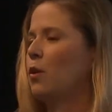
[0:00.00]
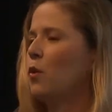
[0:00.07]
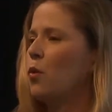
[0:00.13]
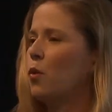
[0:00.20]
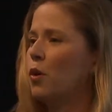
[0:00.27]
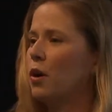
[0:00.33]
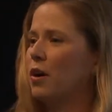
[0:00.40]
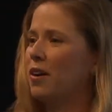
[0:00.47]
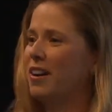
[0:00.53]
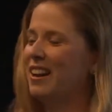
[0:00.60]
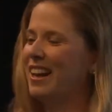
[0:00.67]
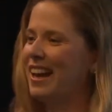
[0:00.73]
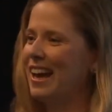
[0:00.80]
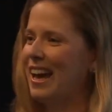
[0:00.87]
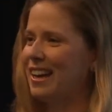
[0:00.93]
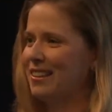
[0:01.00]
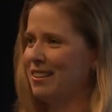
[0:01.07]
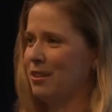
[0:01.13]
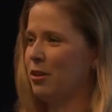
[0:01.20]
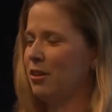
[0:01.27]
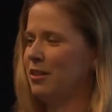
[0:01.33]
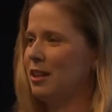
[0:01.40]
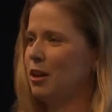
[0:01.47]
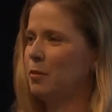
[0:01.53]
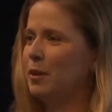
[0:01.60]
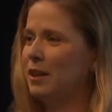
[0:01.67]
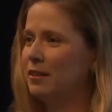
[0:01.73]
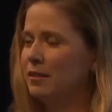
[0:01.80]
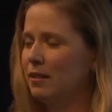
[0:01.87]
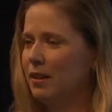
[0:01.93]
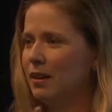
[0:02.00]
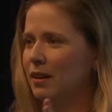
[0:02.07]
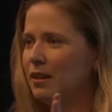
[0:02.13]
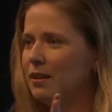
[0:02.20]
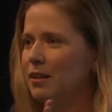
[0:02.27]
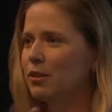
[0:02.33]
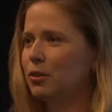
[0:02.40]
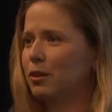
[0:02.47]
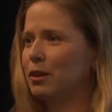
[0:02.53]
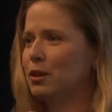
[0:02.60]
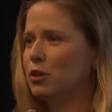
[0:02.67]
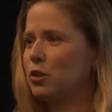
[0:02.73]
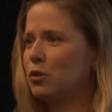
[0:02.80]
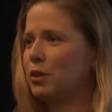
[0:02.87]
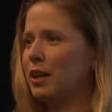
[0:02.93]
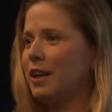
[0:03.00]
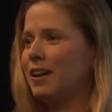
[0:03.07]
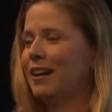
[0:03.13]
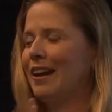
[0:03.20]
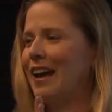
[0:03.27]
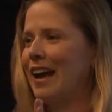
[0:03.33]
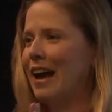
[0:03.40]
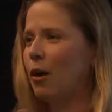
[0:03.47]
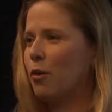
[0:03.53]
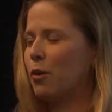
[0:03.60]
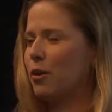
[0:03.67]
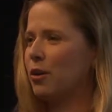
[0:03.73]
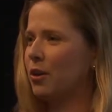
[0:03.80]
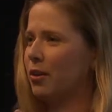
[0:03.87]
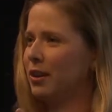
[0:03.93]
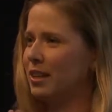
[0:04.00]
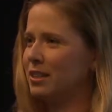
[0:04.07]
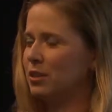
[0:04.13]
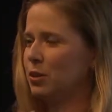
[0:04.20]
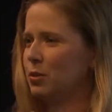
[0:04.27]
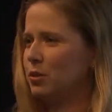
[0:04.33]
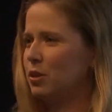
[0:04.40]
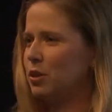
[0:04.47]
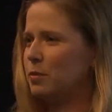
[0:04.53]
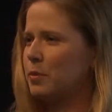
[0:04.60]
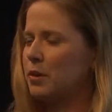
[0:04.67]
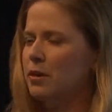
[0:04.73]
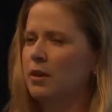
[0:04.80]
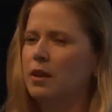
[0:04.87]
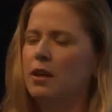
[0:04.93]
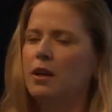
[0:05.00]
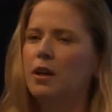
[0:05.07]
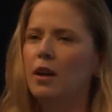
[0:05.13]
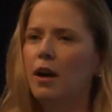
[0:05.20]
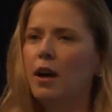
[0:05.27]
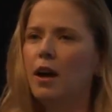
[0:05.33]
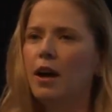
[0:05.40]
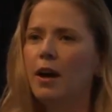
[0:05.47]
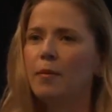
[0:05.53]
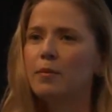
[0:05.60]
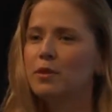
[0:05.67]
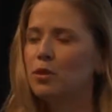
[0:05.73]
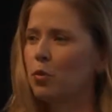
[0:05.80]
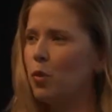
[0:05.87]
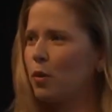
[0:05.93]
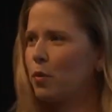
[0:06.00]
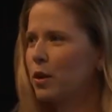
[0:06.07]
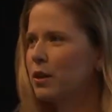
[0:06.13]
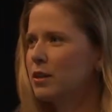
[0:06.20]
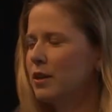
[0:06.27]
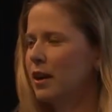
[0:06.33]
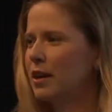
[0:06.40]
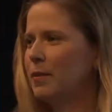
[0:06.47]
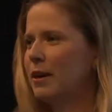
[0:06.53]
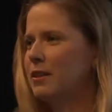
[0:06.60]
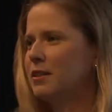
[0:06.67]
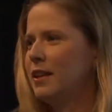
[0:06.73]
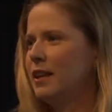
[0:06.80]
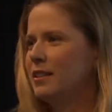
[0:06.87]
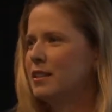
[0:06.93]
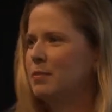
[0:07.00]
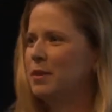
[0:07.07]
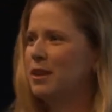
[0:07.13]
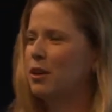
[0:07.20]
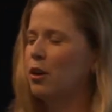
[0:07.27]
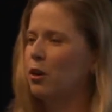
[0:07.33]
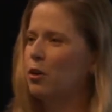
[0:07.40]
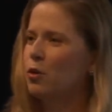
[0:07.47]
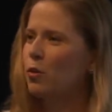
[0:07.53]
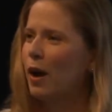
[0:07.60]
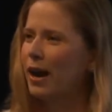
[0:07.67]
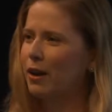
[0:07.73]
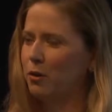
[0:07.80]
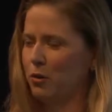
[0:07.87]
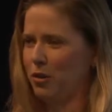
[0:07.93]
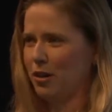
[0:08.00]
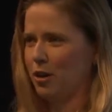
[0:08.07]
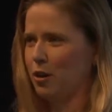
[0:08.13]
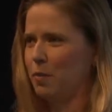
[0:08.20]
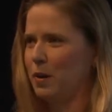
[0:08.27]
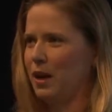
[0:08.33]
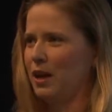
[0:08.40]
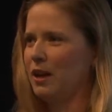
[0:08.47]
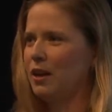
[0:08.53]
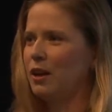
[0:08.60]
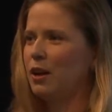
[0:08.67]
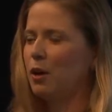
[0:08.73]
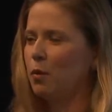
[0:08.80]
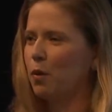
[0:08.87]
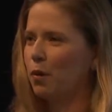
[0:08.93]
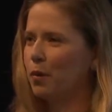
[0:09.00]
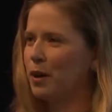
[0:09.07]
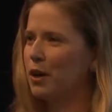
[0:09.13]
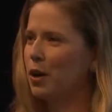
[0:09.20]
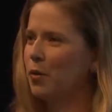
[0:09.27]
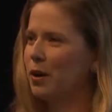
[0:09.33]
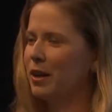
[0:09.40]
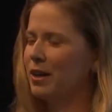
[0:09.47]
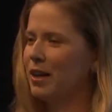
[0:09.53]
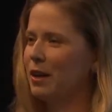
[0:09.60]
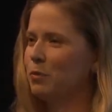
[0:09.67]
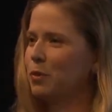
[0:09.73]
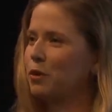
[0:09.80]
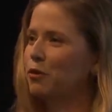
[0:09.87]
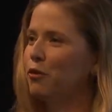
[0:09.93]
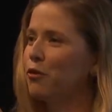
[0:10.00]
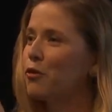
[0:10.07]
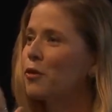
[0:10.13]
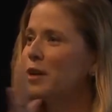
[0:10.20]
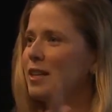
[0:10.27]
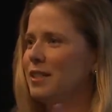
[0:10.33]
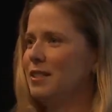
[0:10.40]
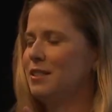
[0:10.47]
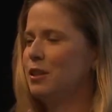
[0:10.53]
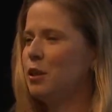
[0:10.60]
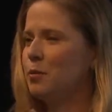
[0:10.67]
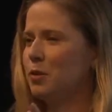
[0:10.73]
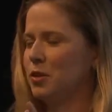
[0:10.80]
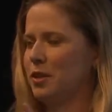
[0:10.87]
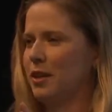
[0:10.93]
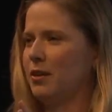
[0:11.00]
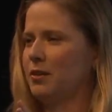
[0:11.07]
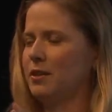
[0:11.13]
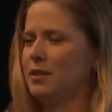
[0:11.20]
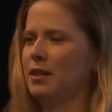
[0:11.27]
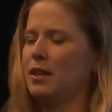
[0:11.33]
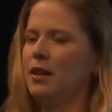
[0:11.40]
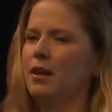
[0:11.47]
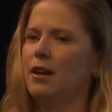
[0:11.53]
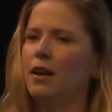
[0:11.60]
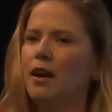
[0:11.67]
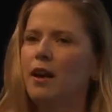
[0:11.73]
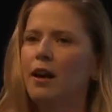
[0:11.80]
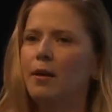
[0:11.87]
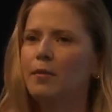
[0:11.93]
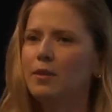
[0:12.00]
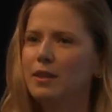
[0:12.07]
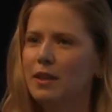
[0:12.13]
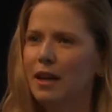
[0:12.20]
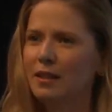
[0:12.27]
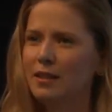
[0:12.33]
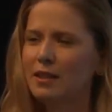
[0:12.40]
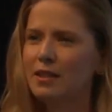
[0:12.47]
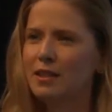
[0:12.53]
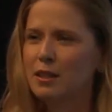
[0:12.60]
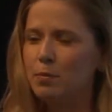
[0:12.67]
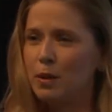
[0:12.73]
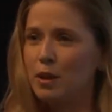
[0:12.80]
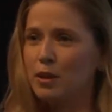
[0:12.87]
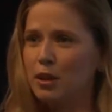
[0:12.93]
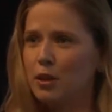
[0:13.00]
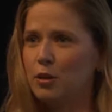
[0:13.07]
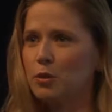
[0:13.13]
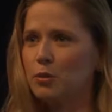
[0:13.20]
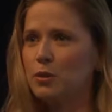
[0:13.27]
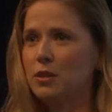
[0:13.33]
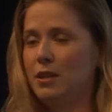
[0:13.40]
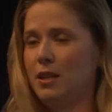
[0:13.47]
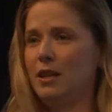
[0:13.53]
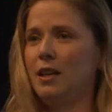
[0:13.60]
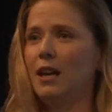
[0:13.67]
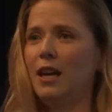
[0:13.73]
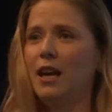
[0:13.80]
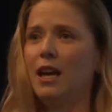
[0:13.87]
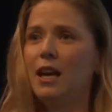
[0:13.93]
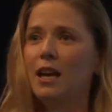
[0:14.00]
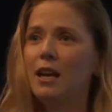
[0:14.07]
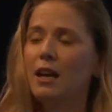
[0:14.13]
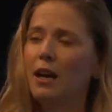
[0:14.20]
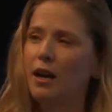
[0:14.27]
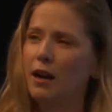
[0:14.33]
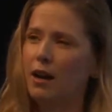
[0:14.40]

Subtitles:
or ethanol therapy, literally shooting alcohol into a tumor. So what we're going to talk about today is something called cryotherapy, where we go in and we freeze tumor cells. And this has been used in